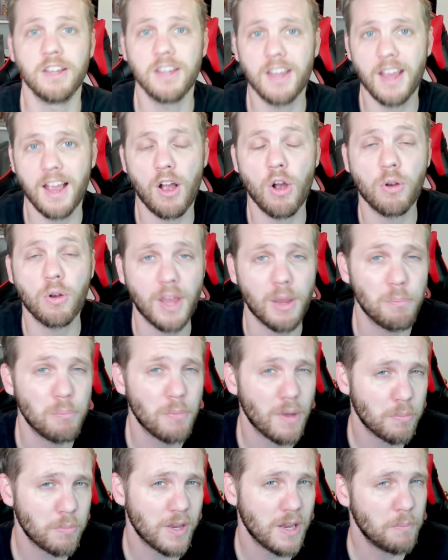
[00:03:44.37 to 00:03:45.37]
Yeah, okay,
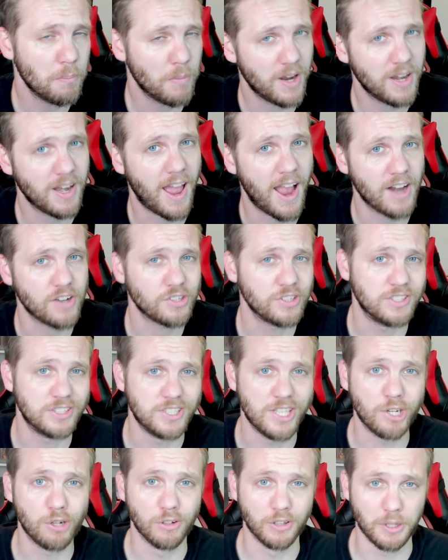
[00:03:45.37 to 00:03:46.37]
maybe he might actually
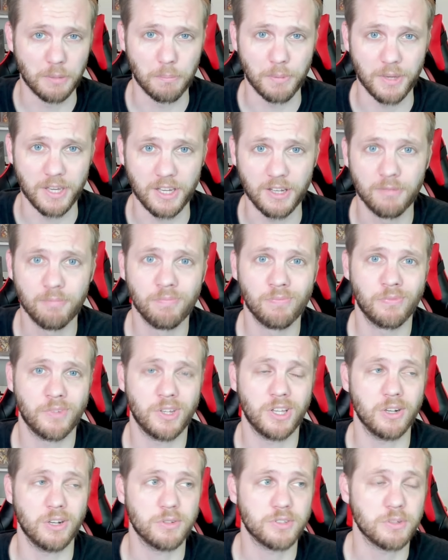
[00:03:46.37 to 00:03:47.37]
secretly be,
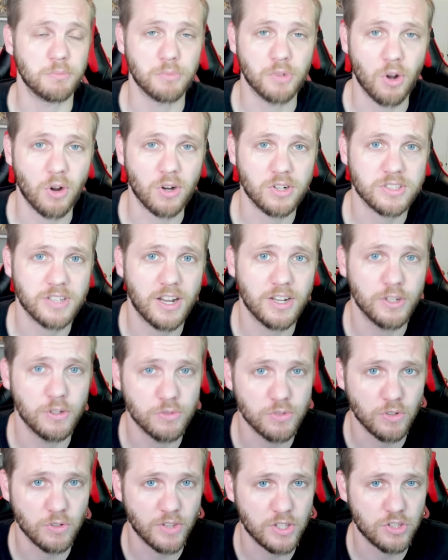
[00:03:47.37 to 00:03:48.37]
you know, some dark side
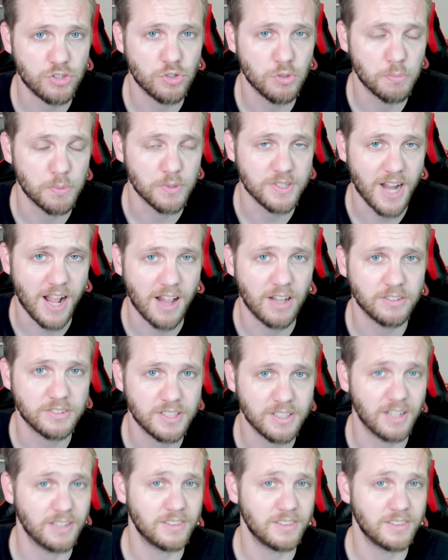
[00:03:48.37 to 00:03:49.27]
user that's super talented.